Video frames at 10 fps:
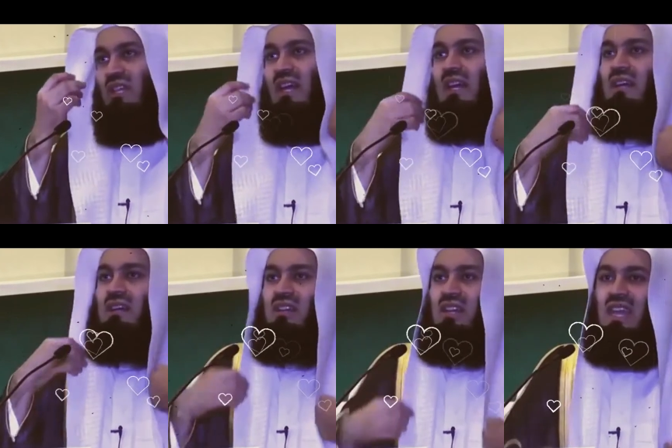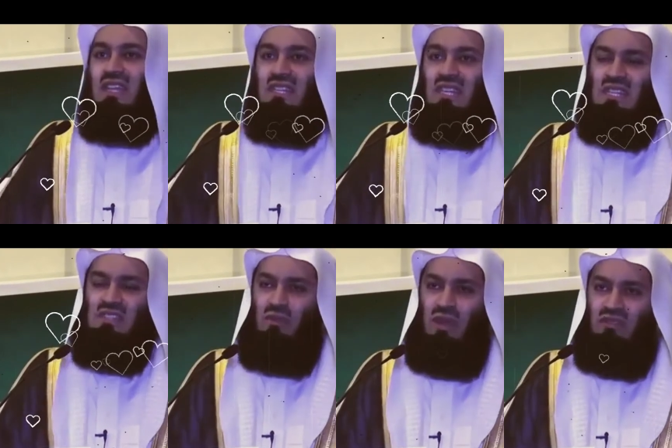ta'ala create
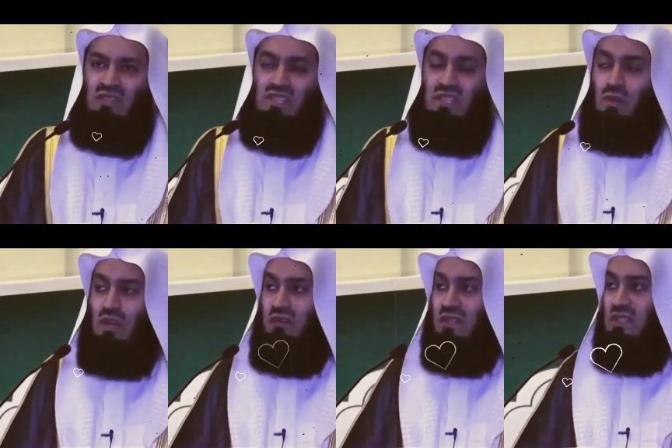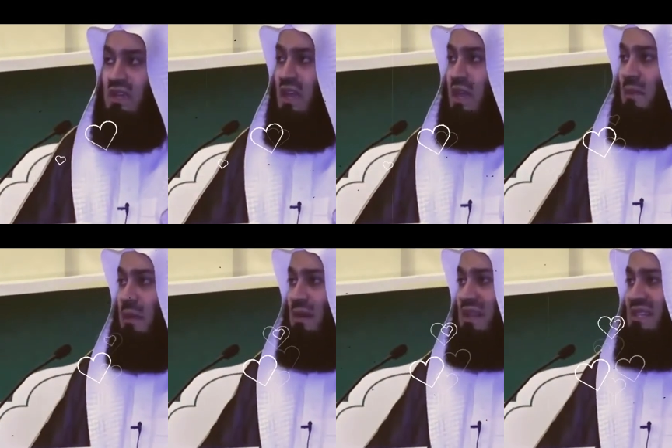ease for every single one of us. My
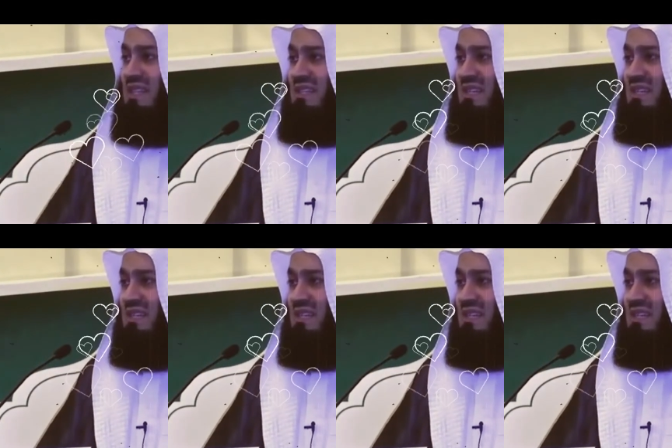brothers and